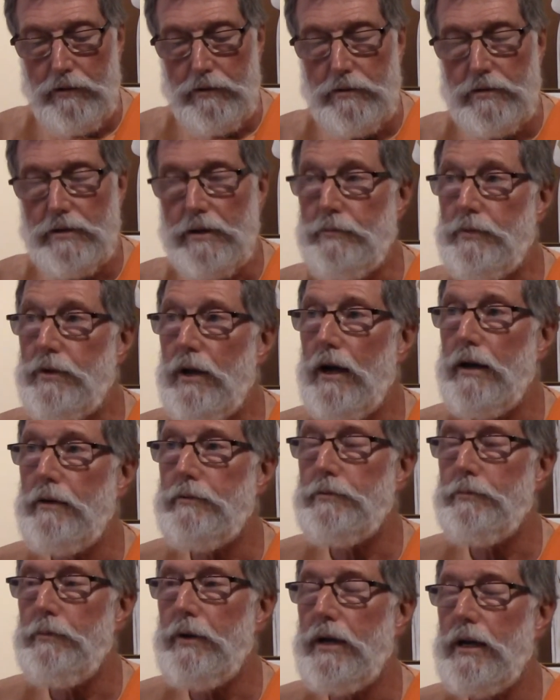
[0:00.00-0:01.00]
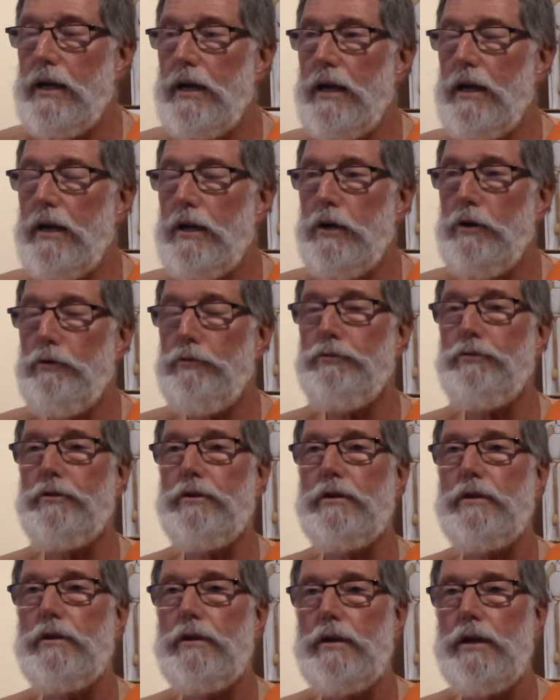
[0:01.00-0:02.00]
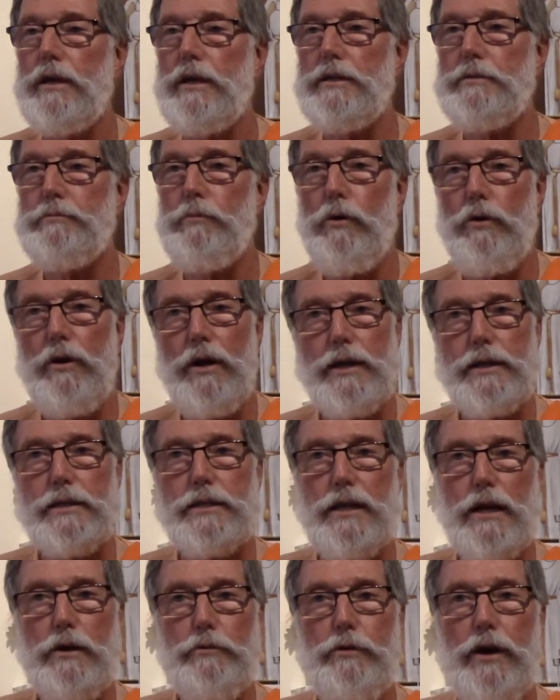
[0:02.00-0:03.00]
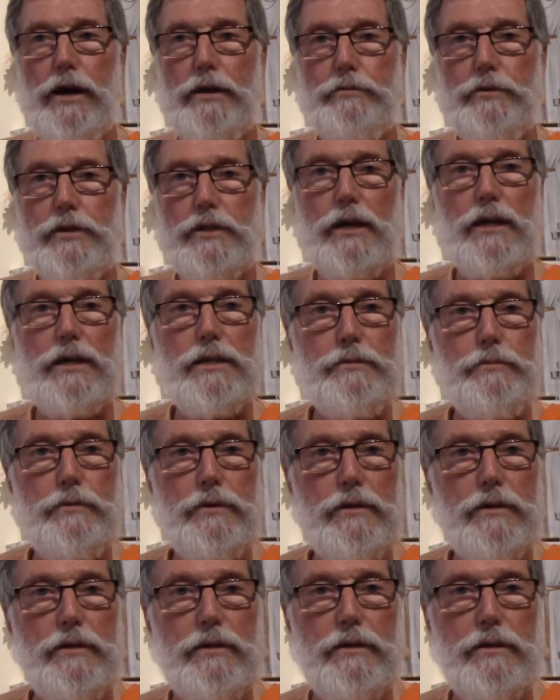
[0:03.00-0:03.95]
Sometimes making a gift is more like self-advertisement.